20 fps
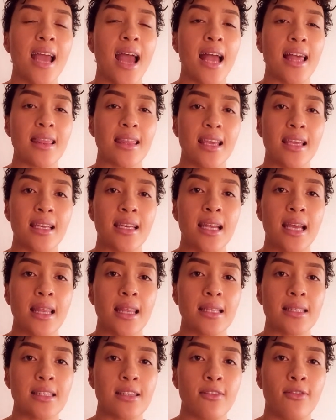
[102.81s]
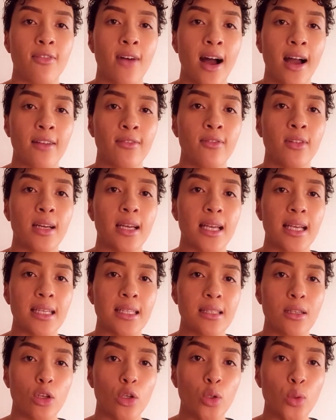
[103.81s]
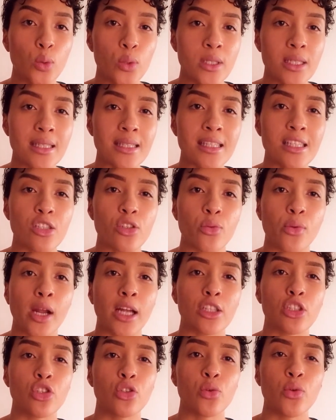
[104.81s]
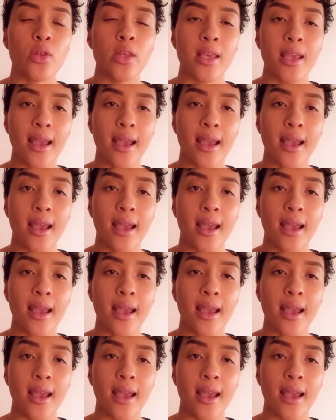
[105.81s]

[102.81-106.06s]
and then the survivor loses his rights to the